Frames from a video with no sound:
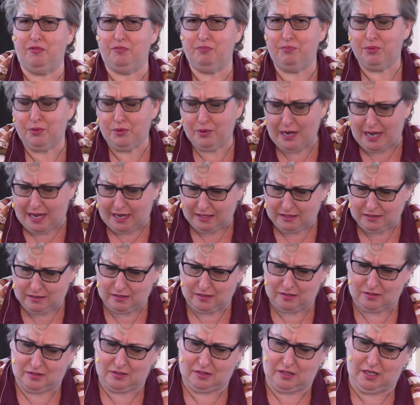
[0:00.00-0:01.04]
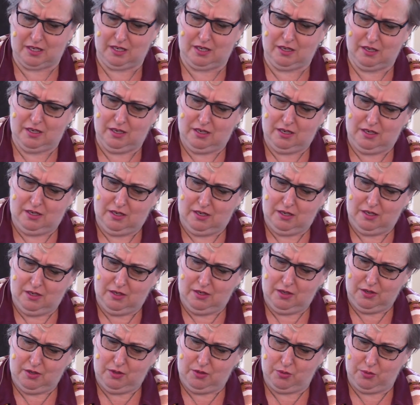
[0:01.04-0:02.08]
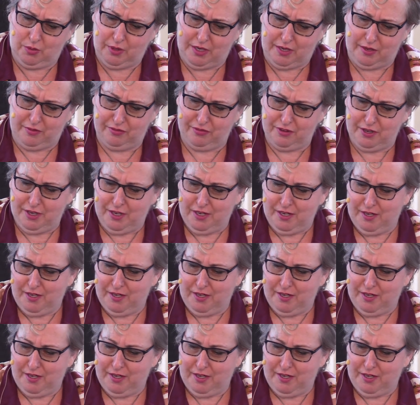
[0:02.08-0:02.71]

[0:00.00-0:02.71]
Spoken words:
of practicing grief.